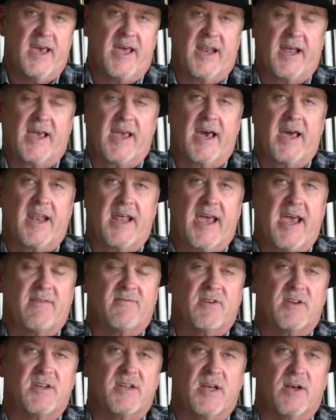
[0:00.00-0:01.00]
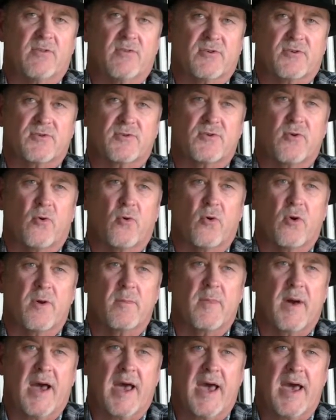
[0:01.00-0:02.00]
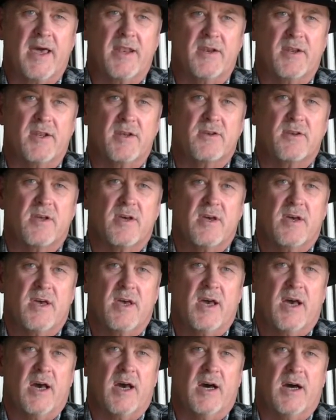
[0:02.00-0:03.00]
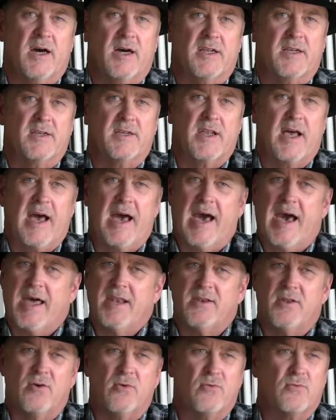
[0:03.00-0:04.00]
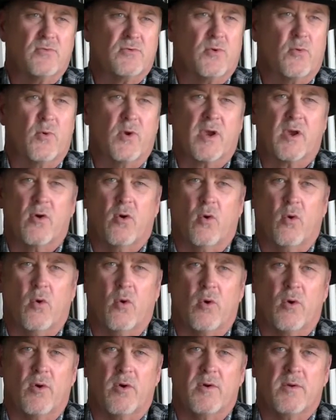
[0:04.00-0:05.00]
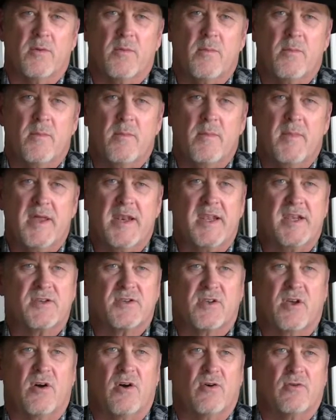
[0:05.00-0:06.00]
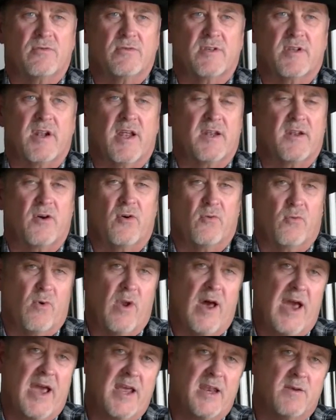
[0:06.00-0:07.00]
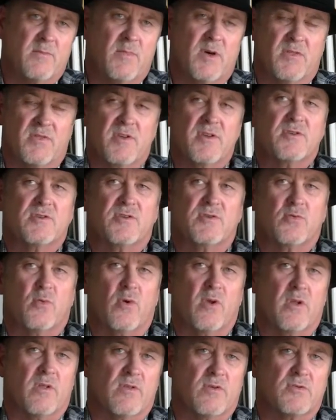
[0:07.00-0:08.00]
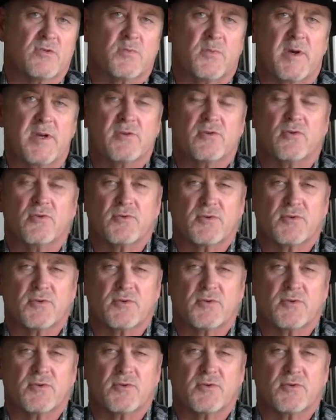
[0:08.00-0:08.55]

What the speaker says: I kind of have to tell the story behind it. I don't record many songs that I don't write, but this is one of those special